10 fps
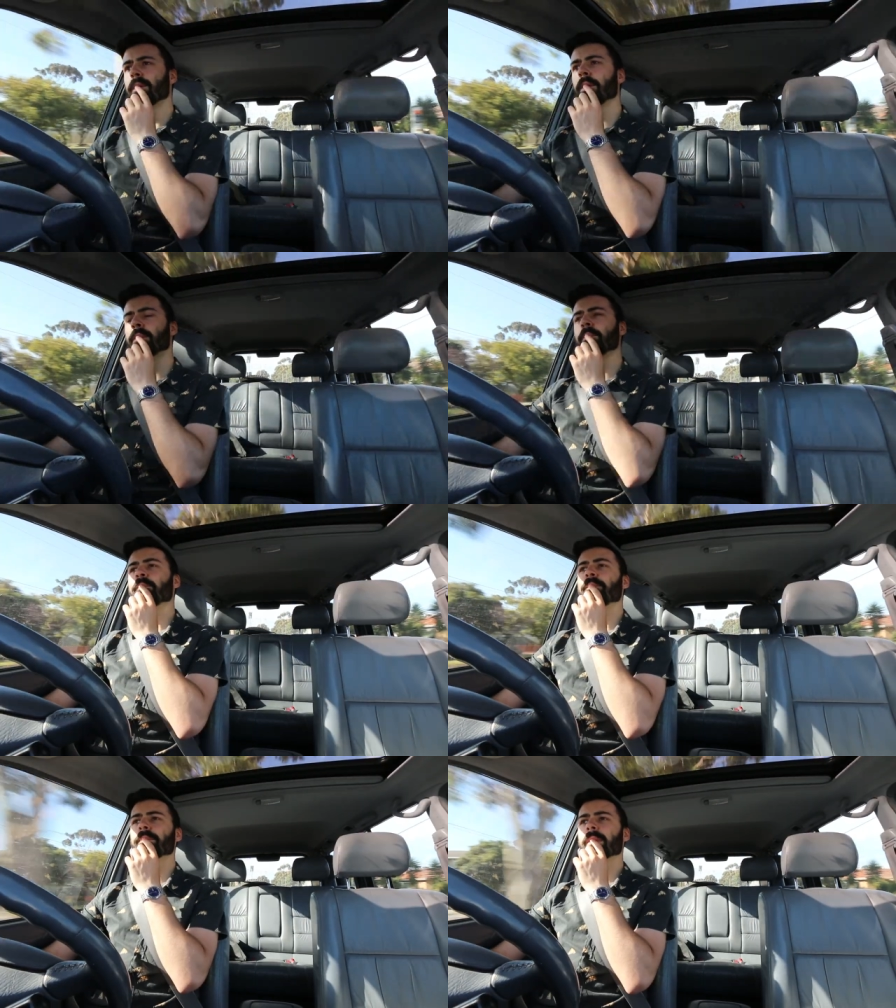well,
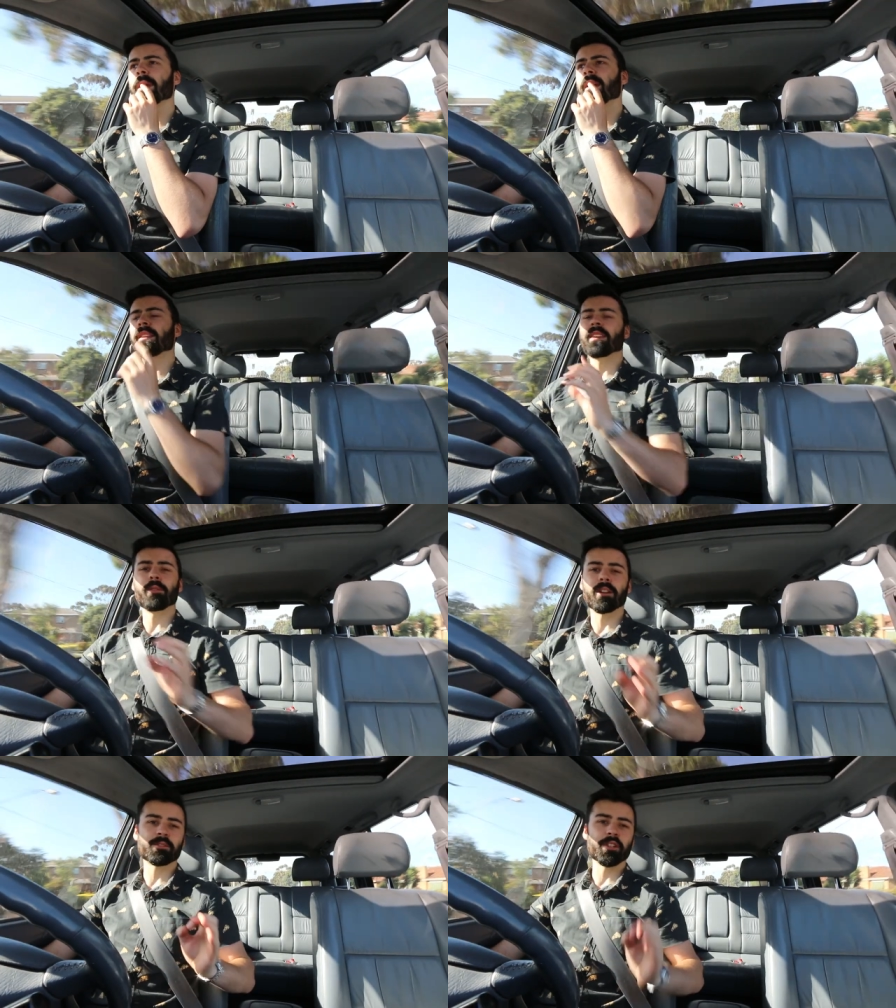I think
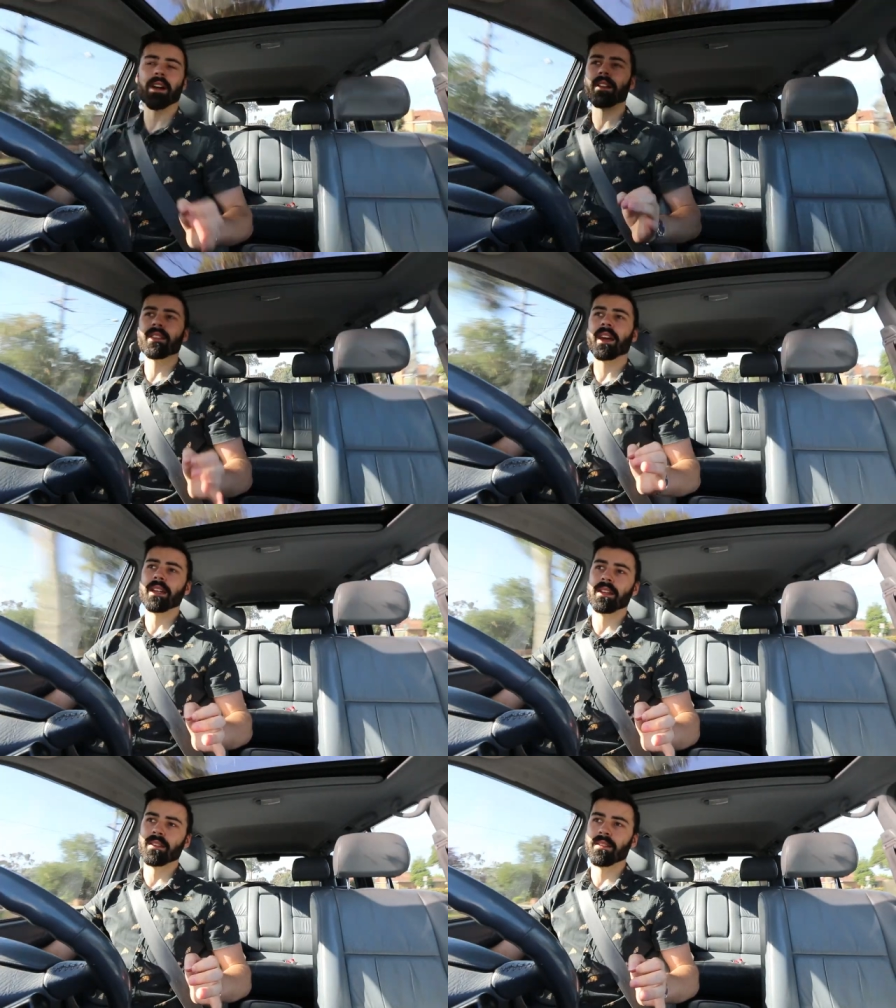what I'm trying to
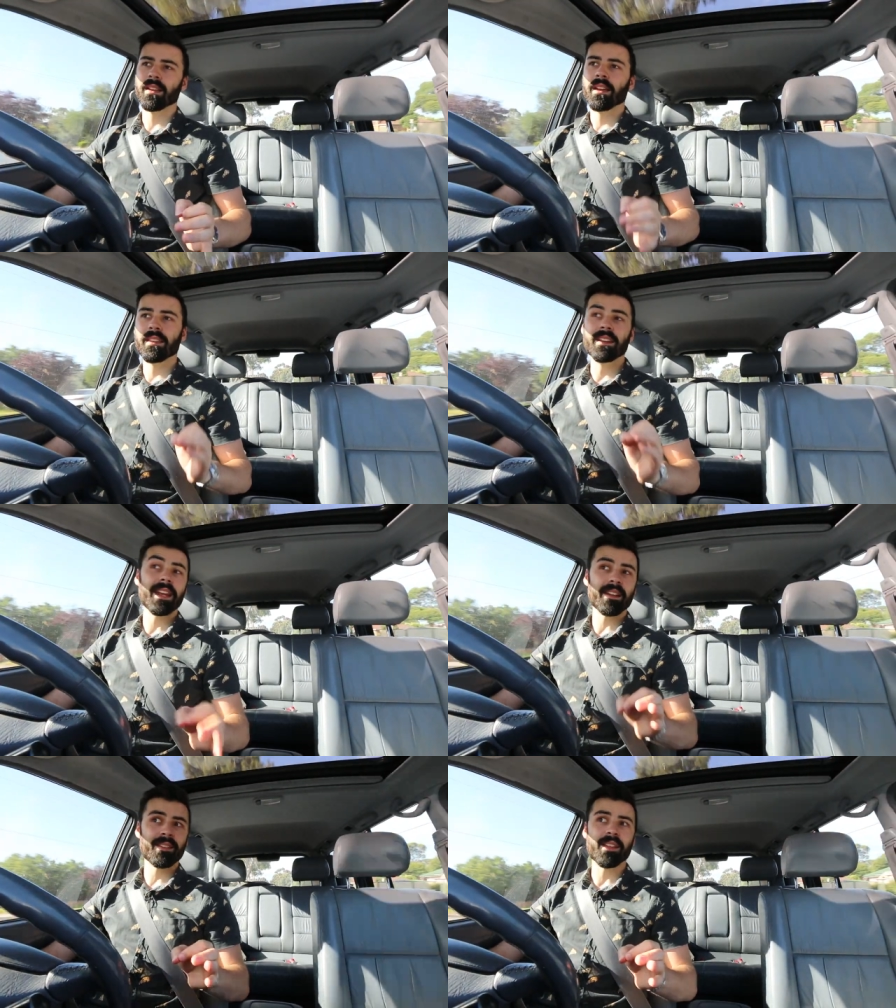say is the
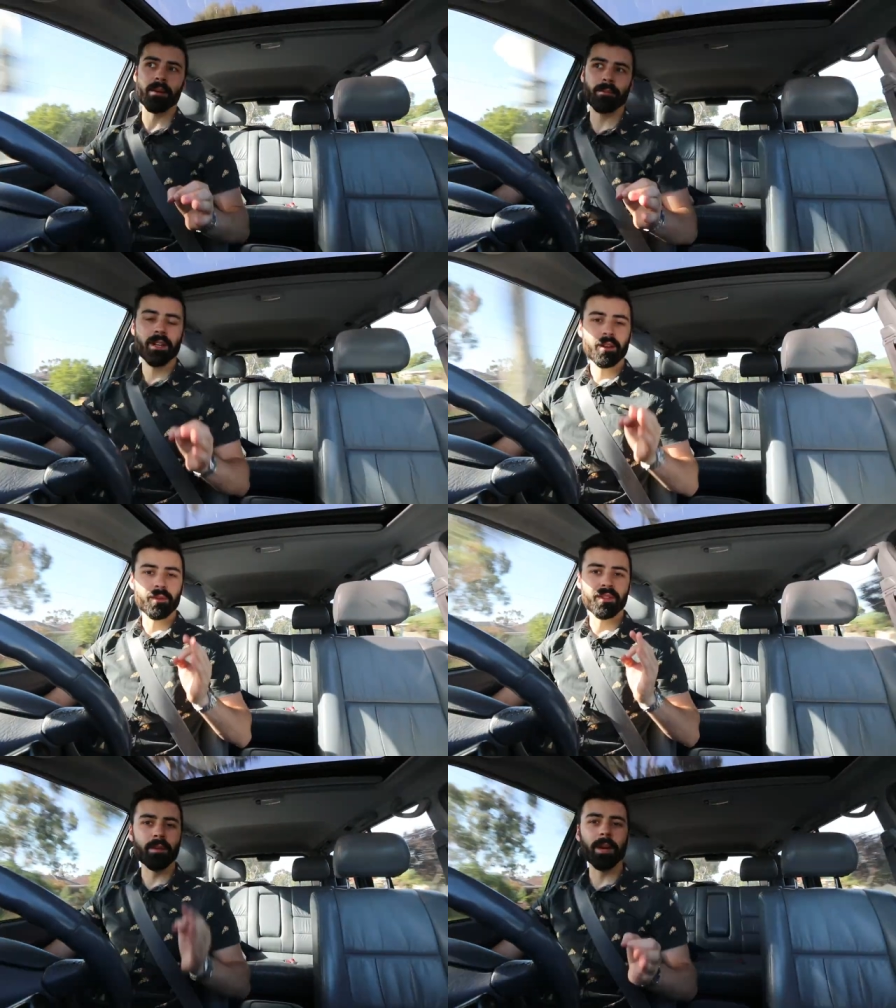next step
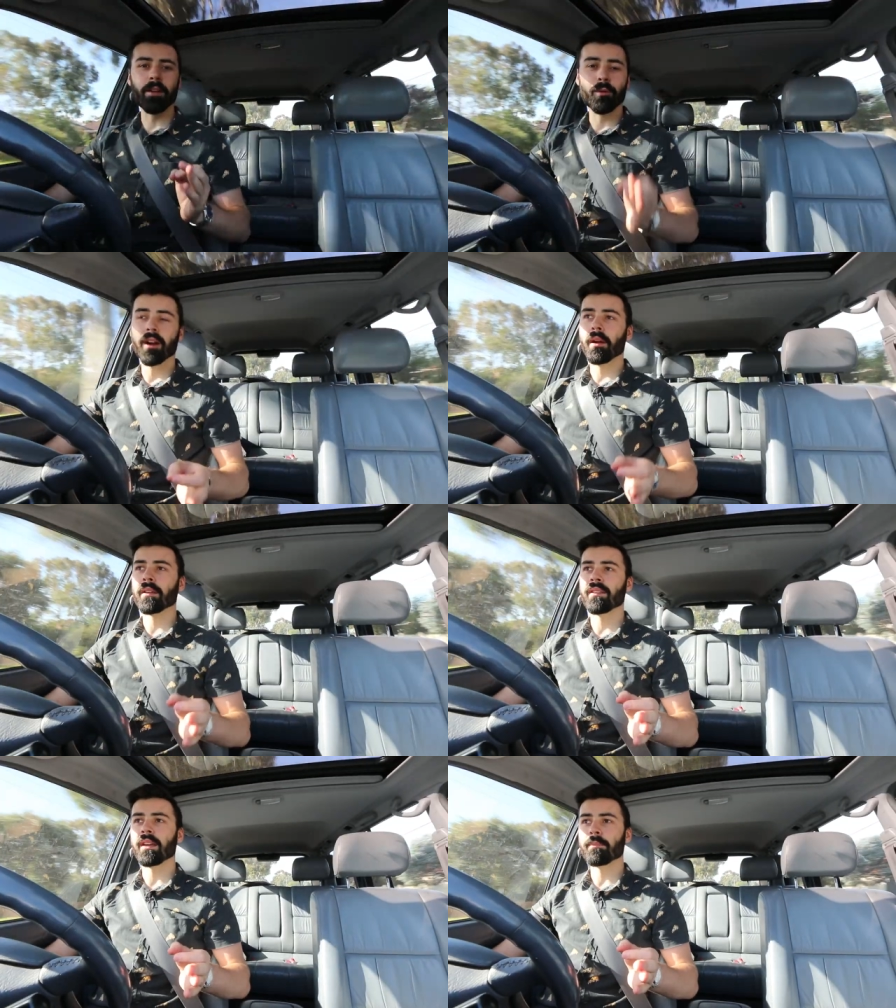was to make wearing
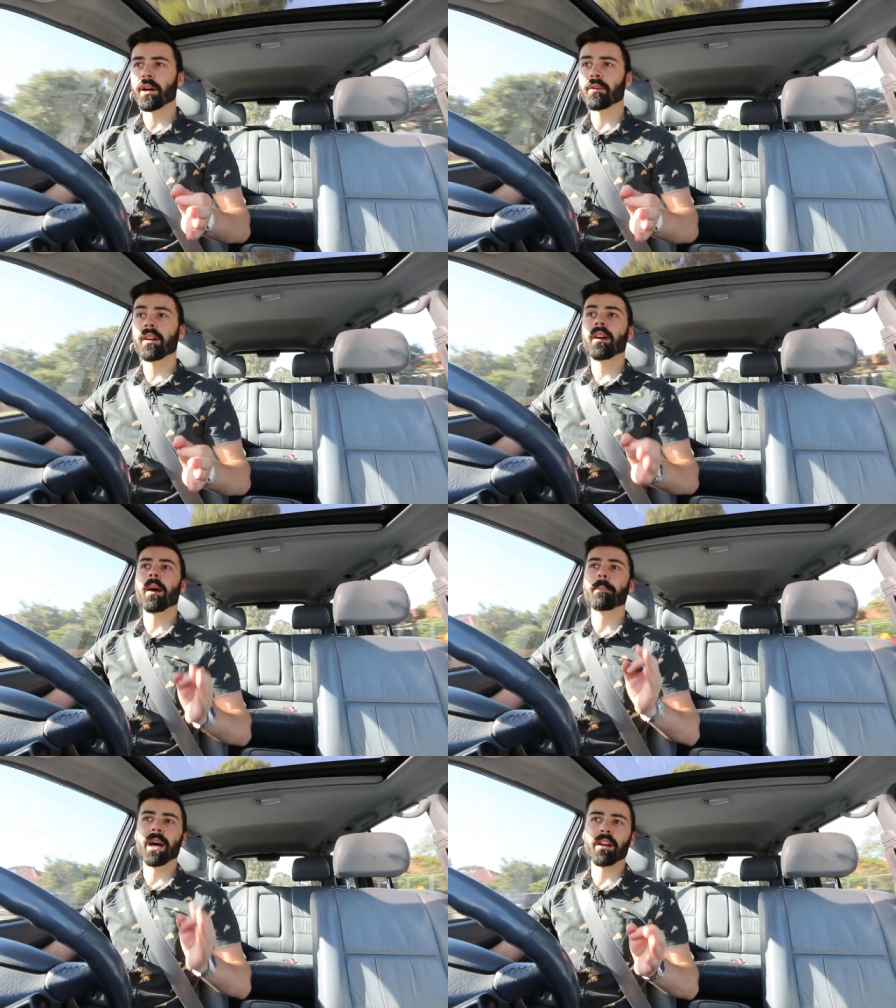a seatbelt
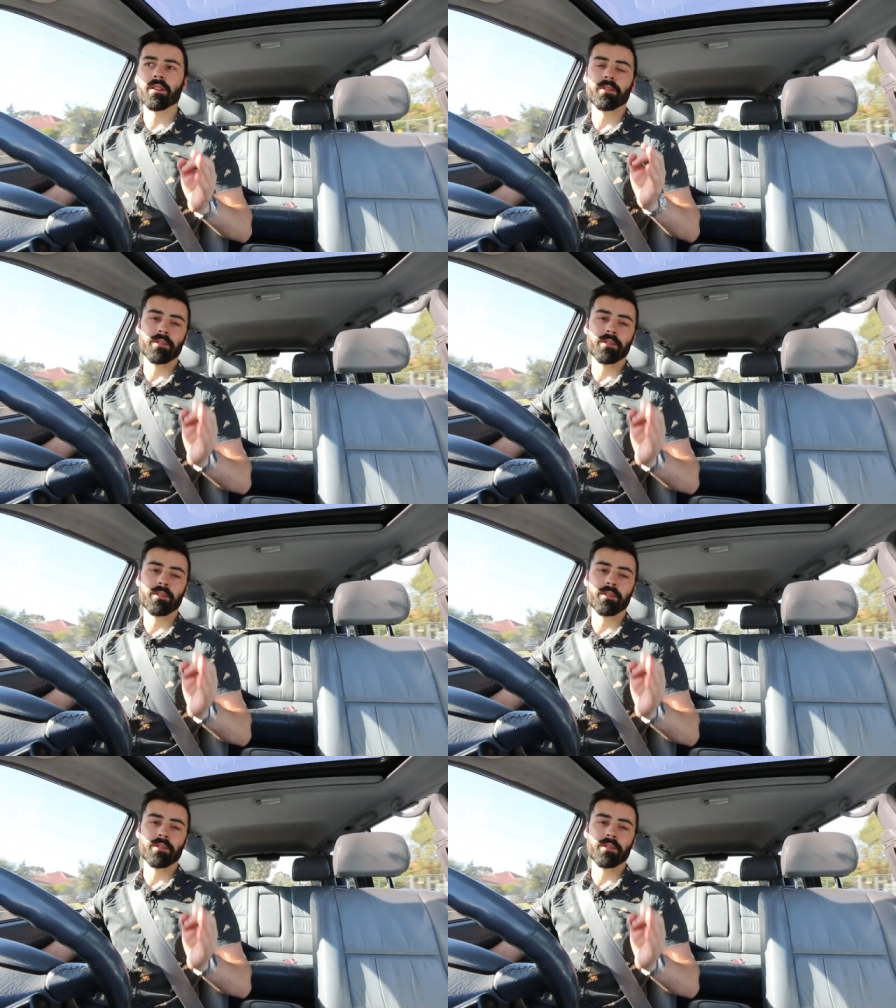a matter